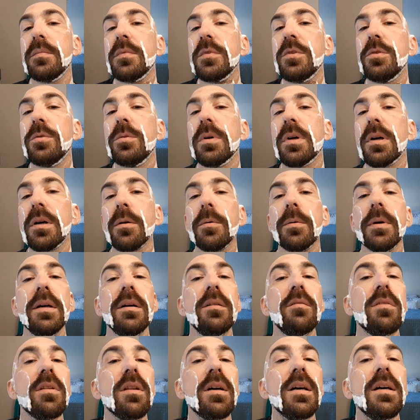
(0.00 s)
to our way
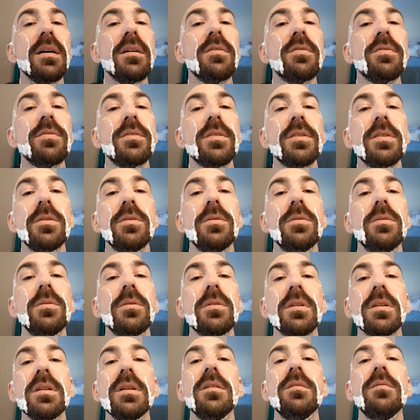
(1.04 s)
of life to
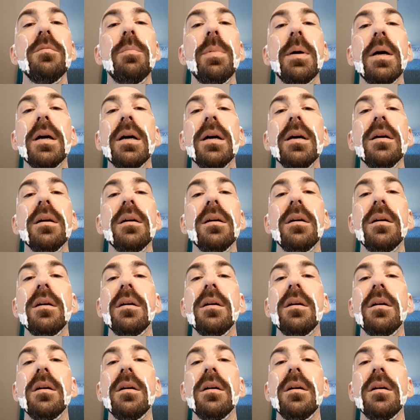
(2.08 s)
live by